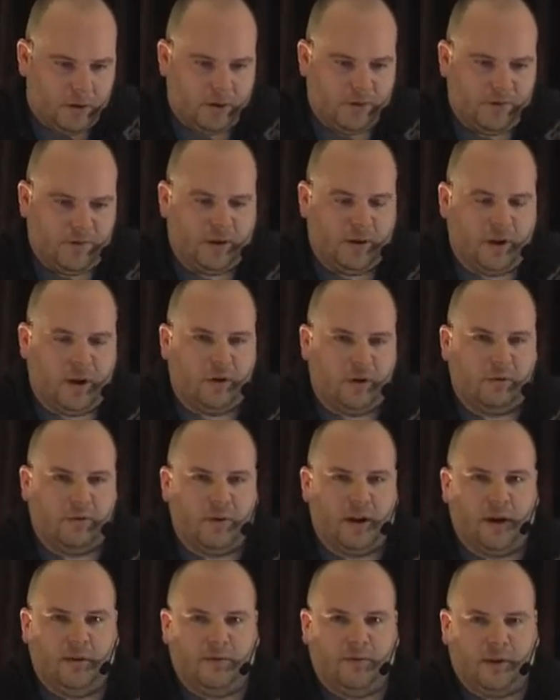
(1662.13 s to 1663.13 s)
Then
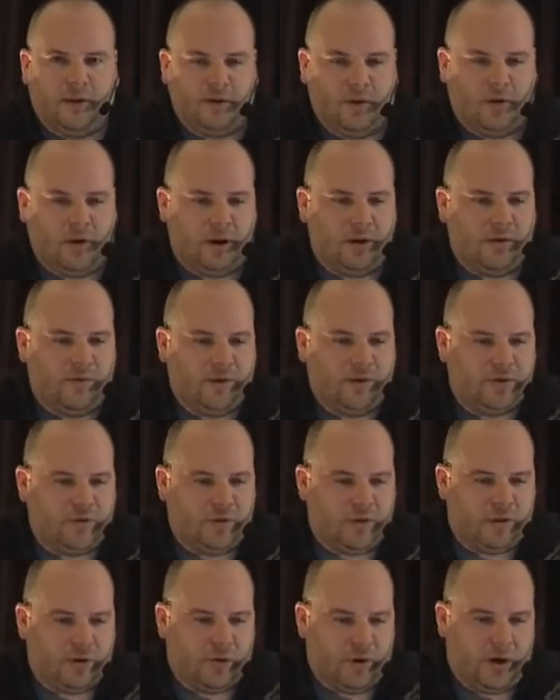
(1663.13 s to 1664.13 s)
they're
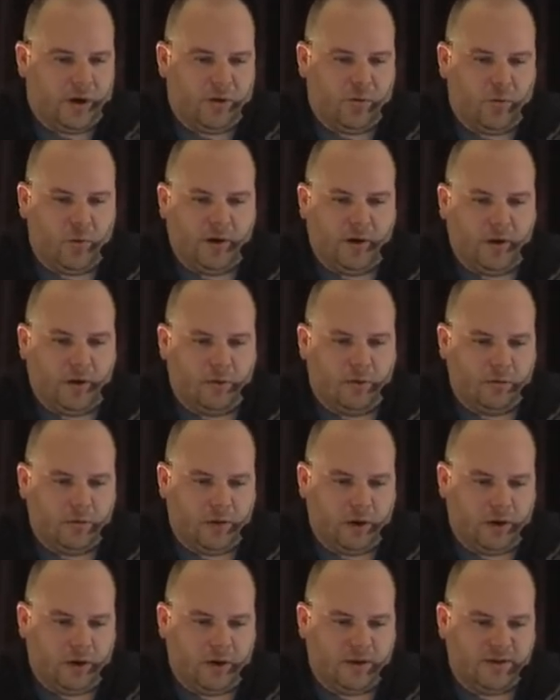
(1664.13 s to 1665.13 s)
individually creating a window,
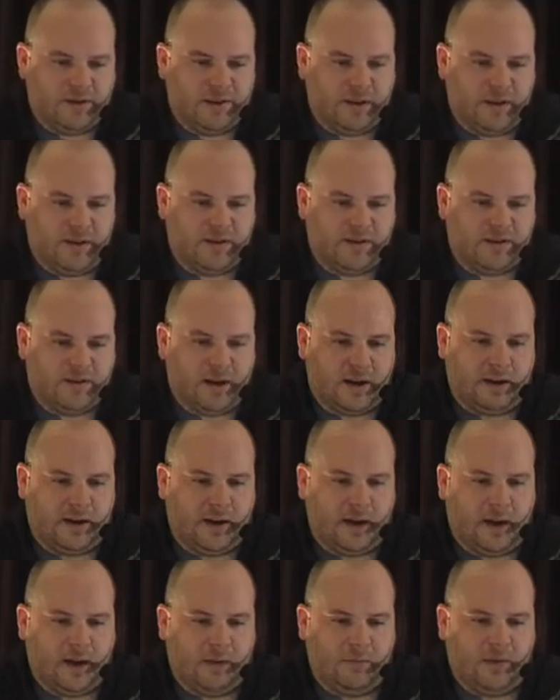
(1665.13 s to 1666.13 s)
and you can see this
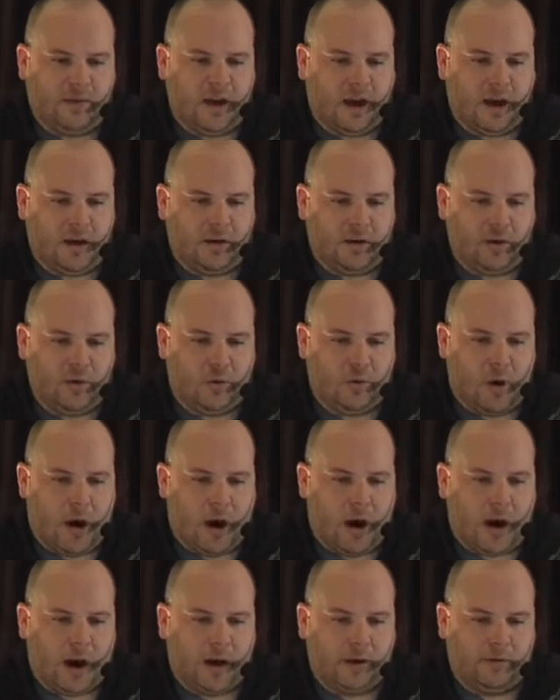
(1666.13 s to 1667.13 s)

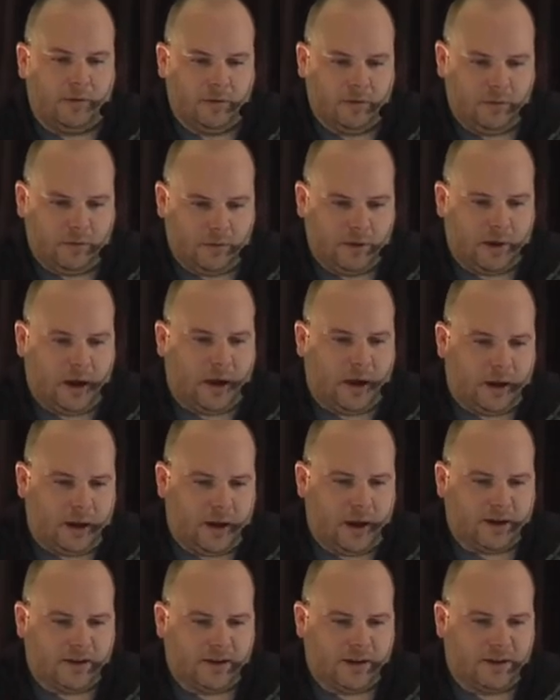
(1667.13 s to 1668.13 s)

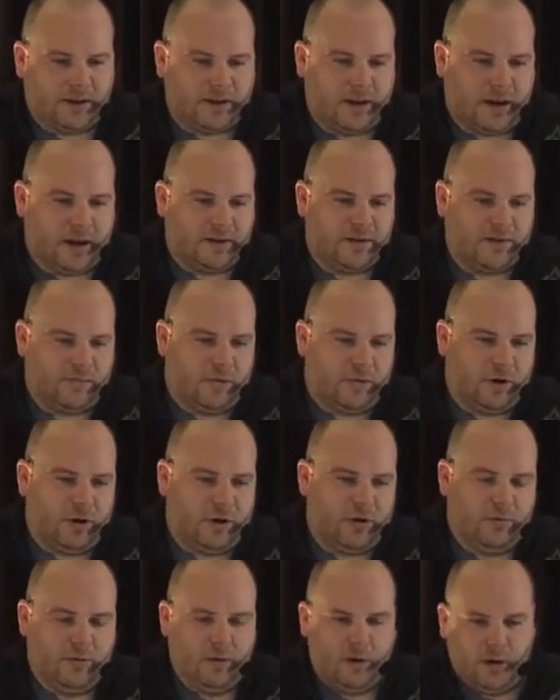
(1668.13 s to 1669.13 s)
titanium.ui.xxx where
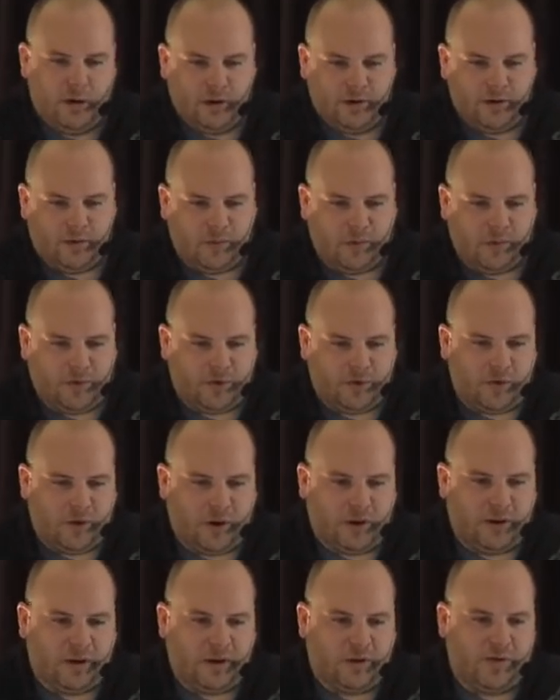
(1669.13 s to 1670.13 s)
you to be able to
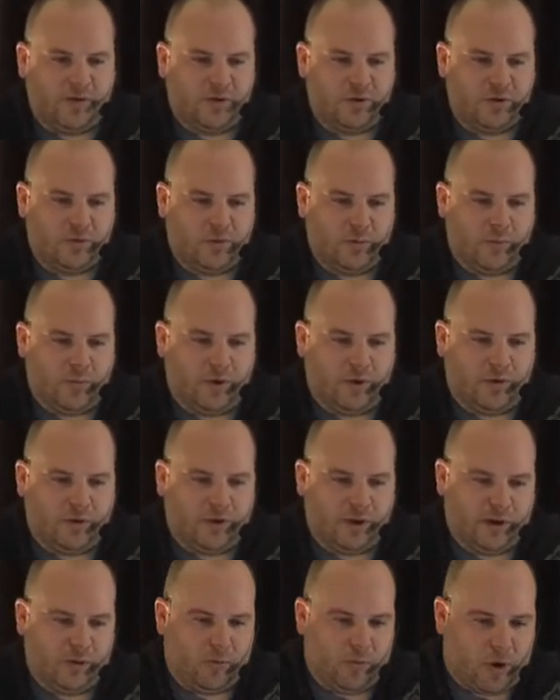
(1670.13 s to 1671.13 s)
create the individual component
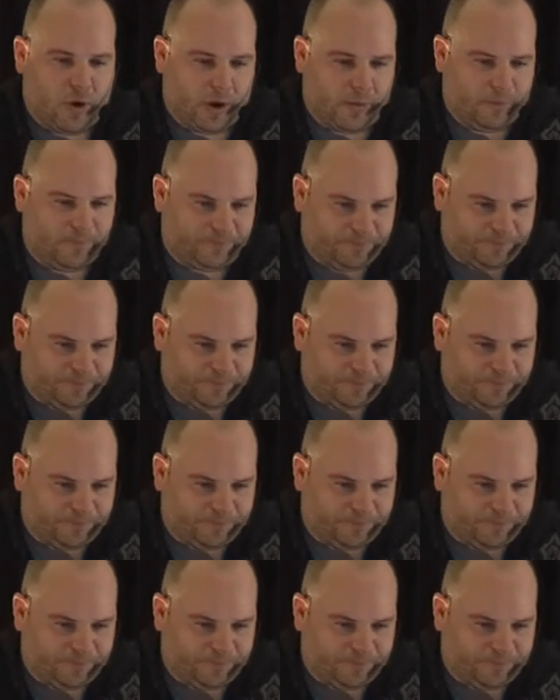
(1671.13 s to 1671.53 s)
that you want.